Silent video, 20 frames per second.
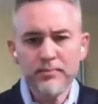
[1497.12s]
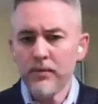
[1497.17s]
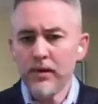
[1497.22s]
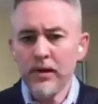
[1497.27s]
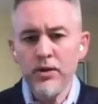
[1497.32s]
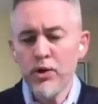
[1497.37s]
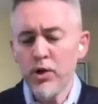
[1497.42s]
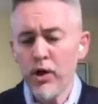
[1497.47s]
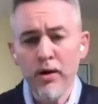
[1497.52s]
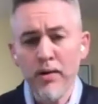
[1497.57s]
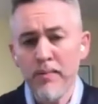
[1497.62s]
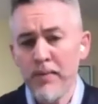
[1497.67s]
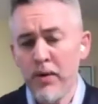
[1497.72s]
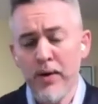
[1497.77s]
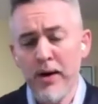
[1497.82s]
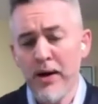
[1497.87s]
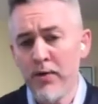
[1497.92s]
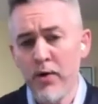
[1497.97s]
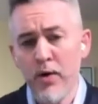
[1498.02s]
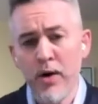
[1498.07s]
sure. I mean, you
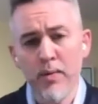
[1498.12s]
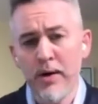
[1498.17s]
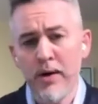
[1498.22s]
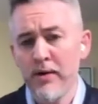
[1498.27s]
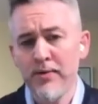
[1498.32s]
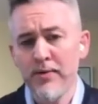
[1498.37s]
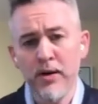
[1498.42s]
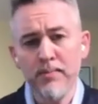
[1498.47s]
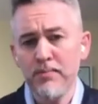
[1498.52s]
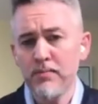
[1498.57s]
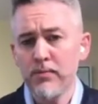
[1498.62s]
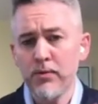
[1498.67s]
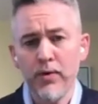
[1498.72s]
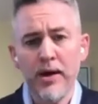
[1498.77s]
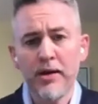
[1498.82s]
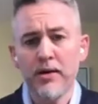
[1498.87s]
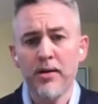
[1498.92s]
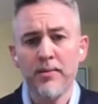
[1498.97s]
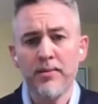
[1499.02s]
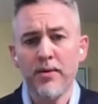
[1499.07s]
want to have a great wedding film?
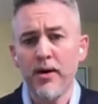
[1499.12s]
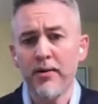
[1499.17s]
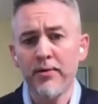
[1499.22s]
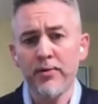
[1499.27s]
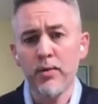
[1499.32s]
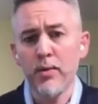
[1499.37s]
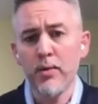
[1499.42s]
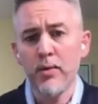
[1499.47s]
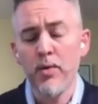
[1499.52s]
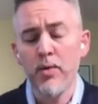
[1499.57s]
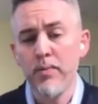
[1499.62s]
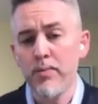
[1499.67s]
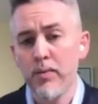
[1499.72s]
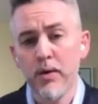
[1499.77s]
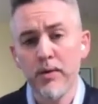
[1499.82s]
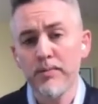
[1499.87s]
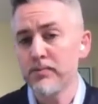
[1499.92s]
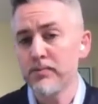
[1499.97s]
Great. Come to us. We'll